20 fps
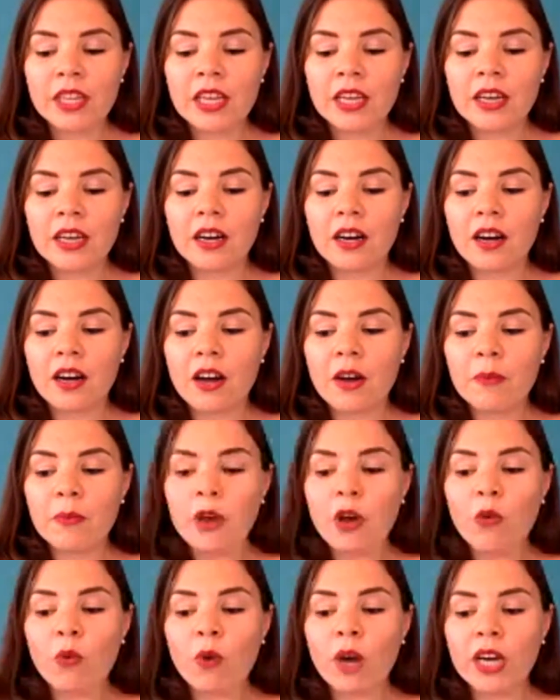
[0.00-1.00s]

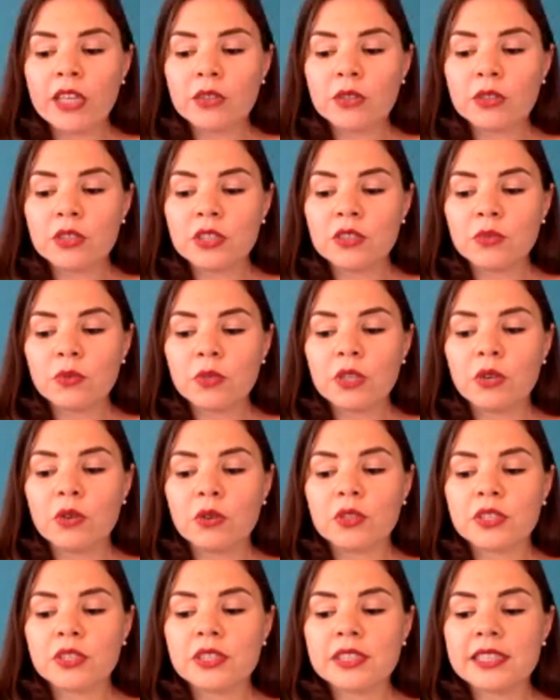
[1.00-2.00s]
why couldn't we
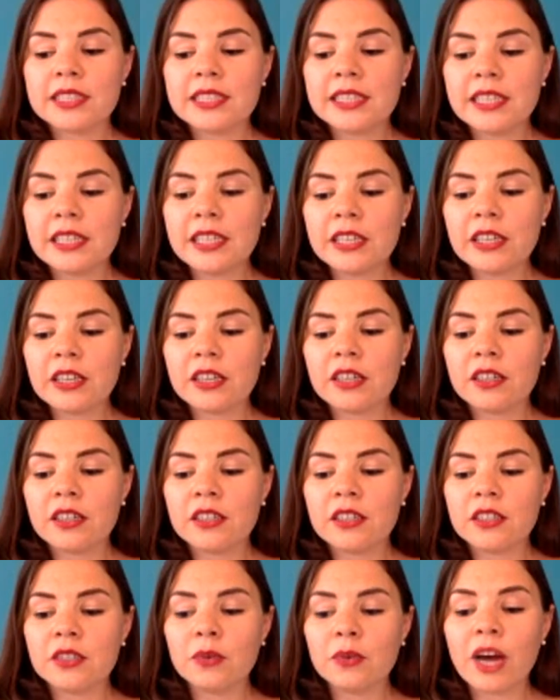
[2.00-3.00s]
also see
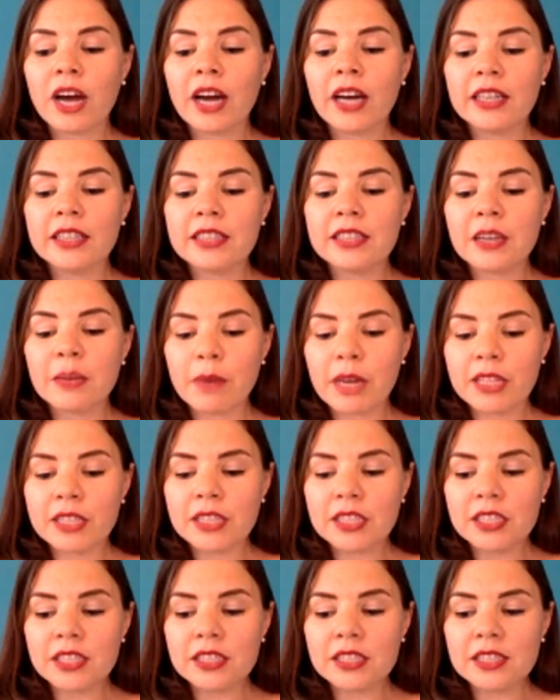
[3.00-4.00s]
higher
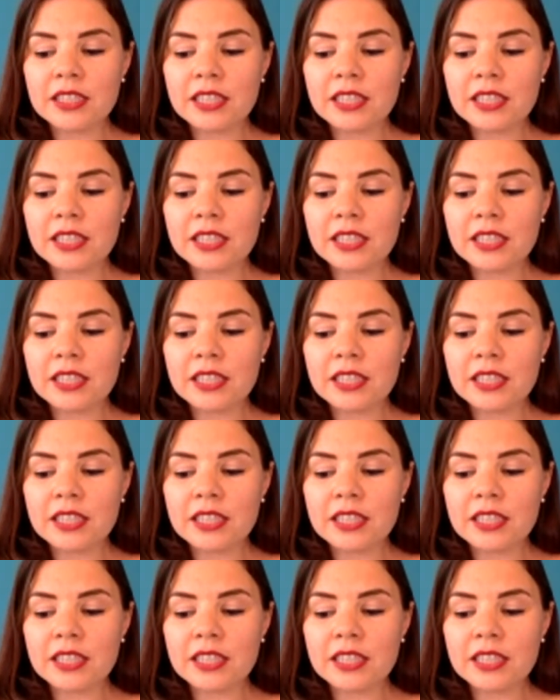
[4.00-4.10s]
dimensions?